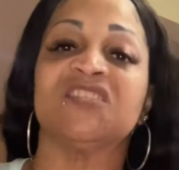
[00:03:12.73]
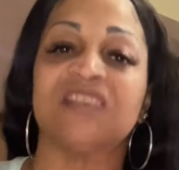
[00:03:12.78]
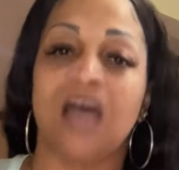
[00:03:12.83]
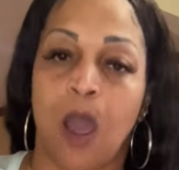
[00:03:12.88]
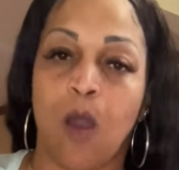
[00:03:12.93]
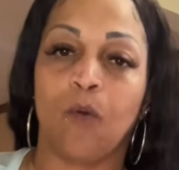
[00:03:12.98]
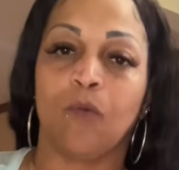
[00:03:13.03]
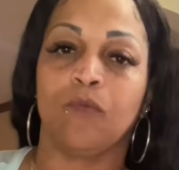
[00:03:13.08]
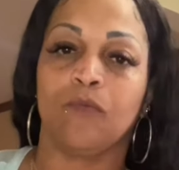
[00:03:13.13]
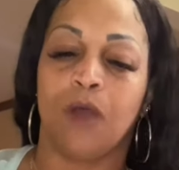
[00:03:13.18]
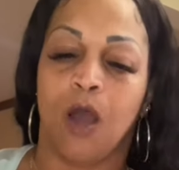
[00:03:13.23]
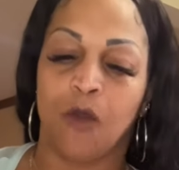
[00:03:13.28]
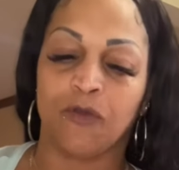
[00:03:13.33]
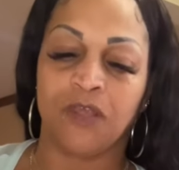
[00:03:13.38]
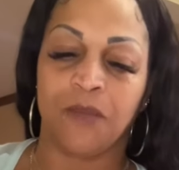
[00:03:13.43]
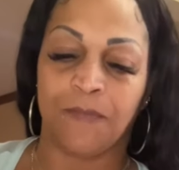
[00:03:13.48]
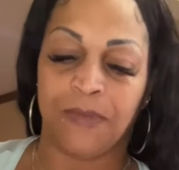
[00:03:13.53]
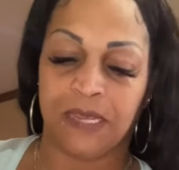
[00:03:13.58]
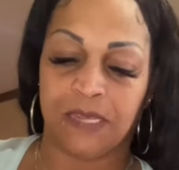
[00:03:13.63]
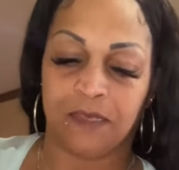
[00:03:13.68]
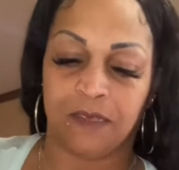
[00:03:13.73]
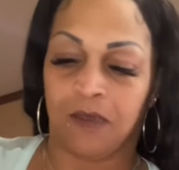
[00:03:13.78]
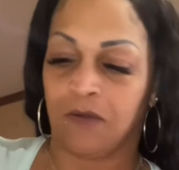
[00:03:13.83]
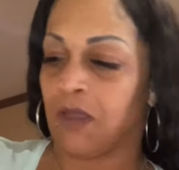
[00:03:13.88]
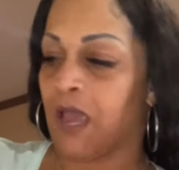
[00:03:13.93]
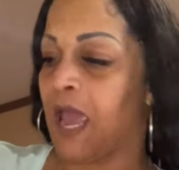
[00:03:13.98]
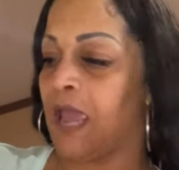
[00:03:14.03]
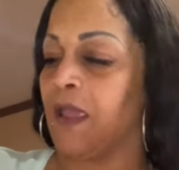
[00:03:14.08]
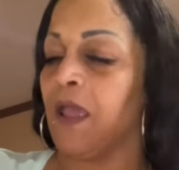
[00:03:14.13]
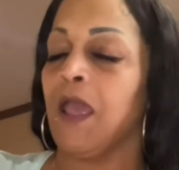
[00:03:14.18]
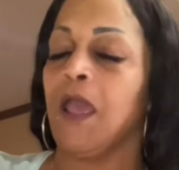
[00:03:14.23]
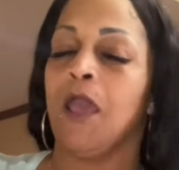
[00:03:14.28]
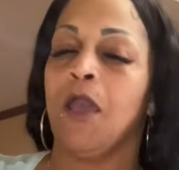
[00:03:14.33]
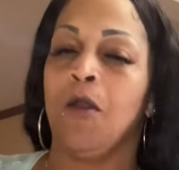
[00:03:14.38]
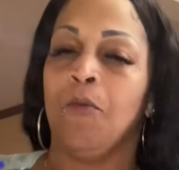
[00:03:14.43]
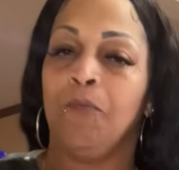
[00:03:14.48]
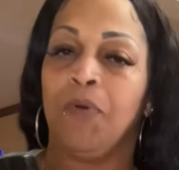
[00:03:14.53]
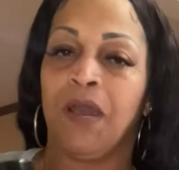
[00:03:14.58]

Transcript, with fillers: salt on your meat, okay? Mm -hmm.